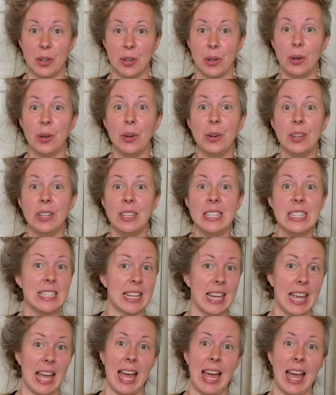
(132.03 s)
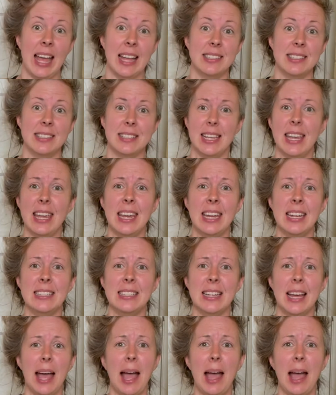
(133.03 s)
good cats eat